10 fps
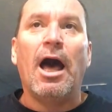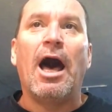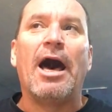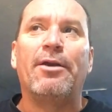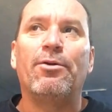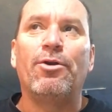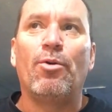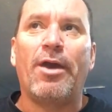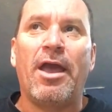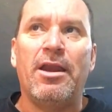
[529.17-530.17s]
I don't
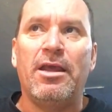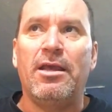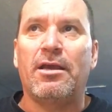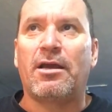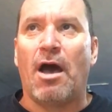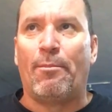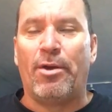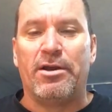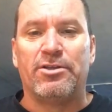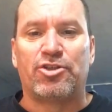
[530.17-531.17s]
know any
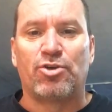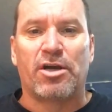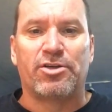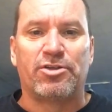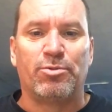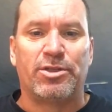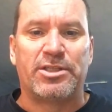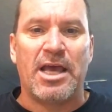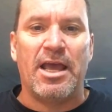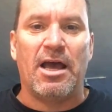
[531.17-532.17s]
capoeira instructors who would
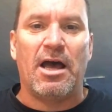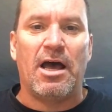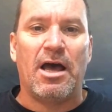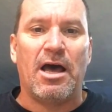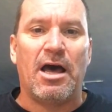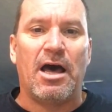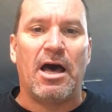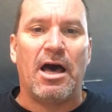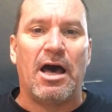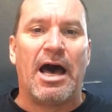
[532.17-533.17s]
say,
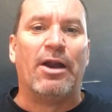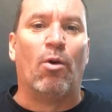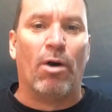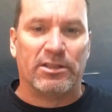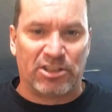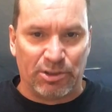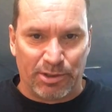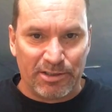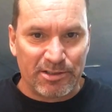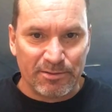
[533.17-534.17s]
I don't want
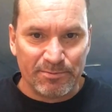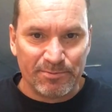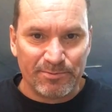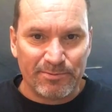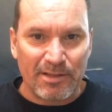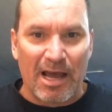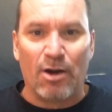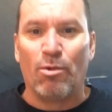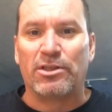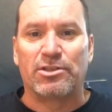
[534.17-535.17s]
students. I
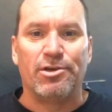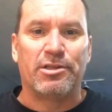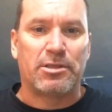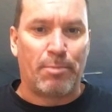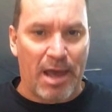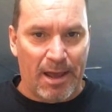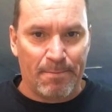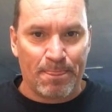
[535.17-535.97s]
don't want students to pay.